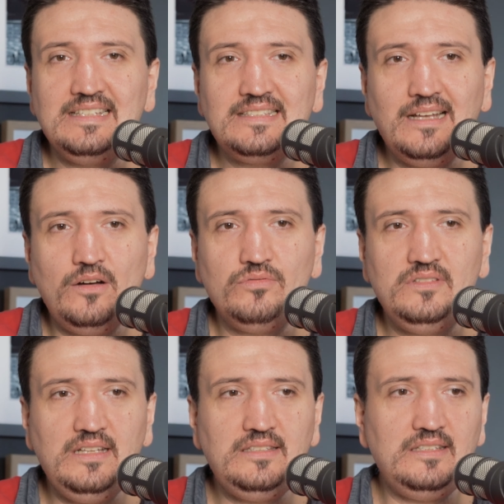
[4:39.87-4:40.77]
So
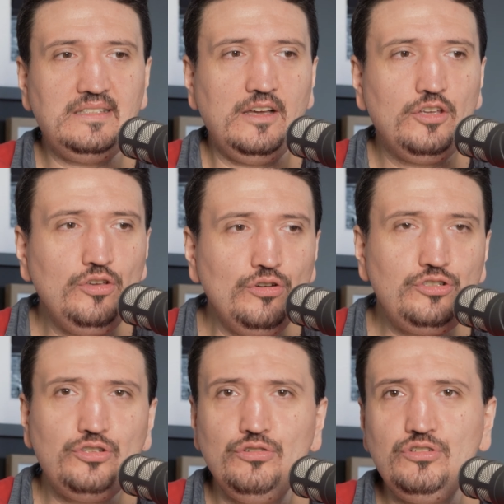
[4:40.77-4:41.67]
this is a
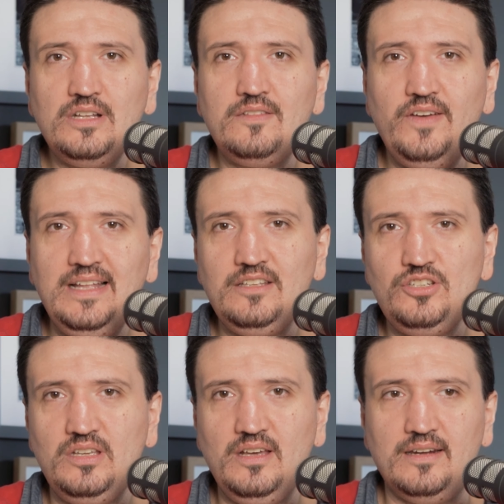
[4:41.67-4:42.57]
huge
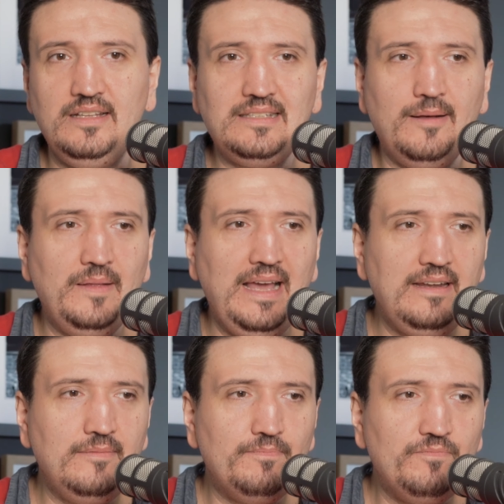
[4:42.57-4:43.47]
advantage here. It's a
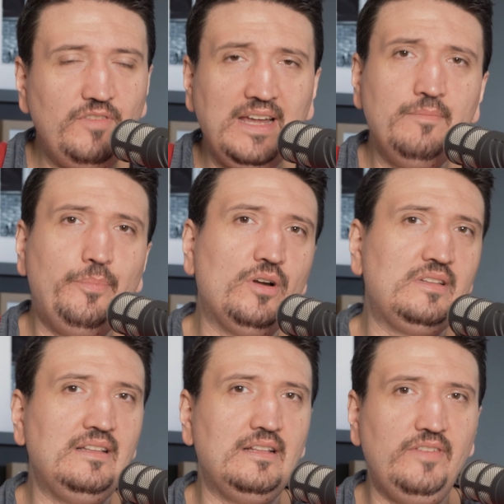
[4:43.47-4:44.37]
very
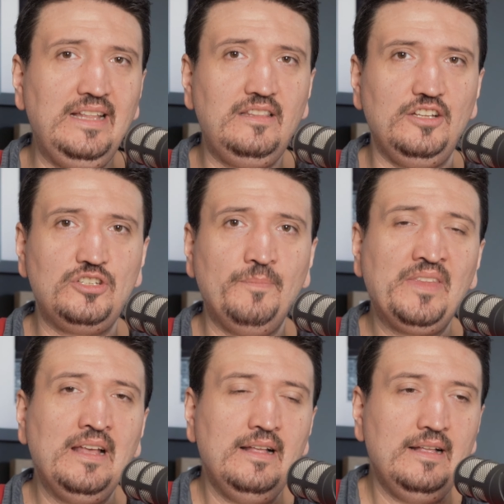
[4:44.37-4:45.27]
important advantage,
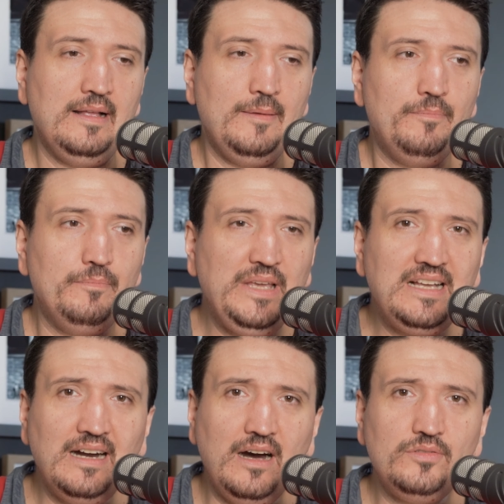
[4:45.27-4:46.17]

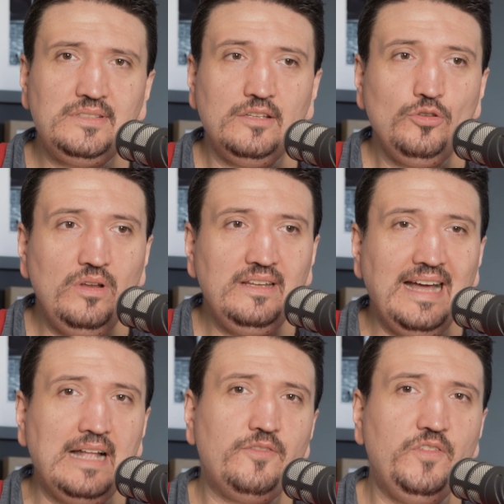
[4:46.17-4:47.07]
because you will
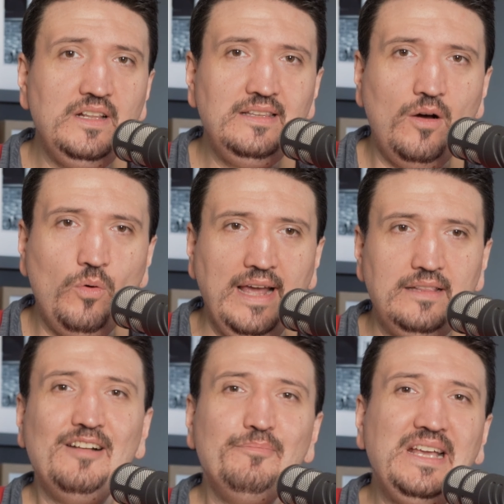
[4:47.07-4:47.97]
not feel the
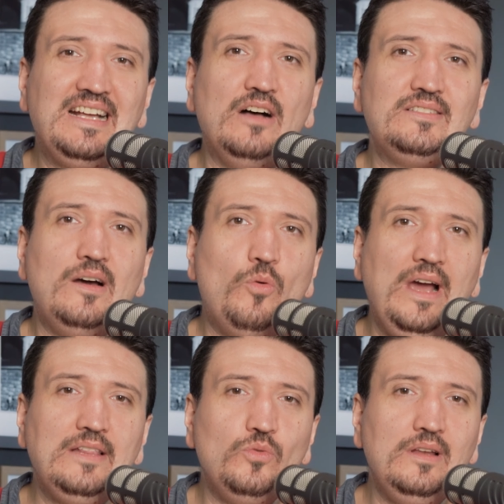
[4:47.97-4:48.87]
weight, because the
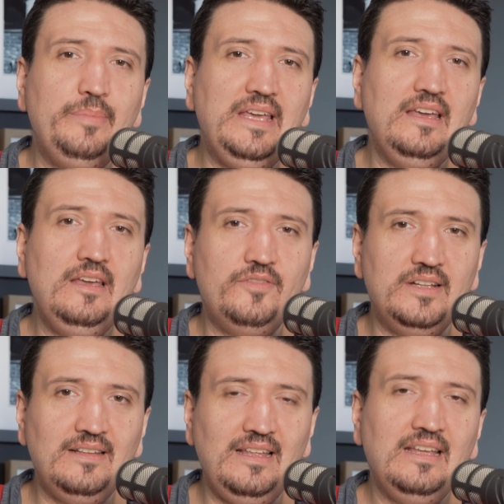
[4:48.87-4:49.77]
weight will be
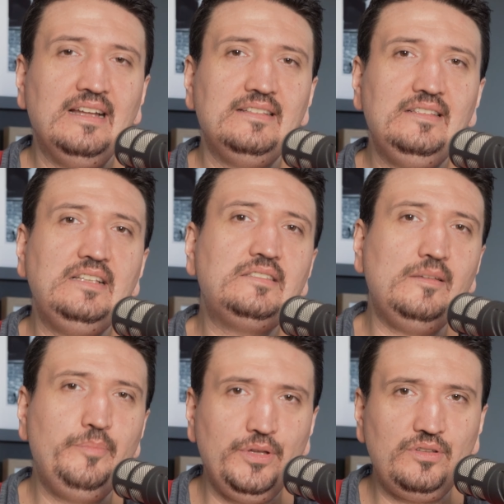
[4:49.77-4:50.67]
evenly
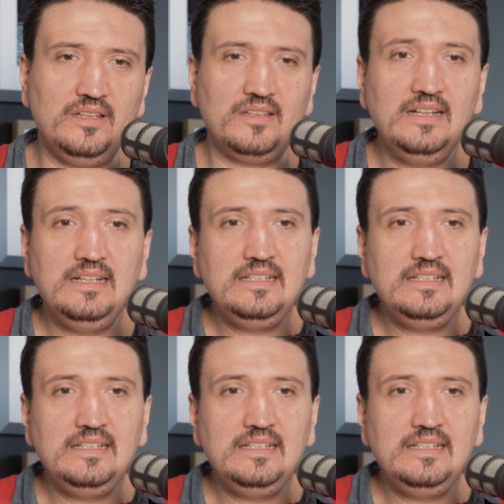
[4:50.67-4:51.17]
distributed.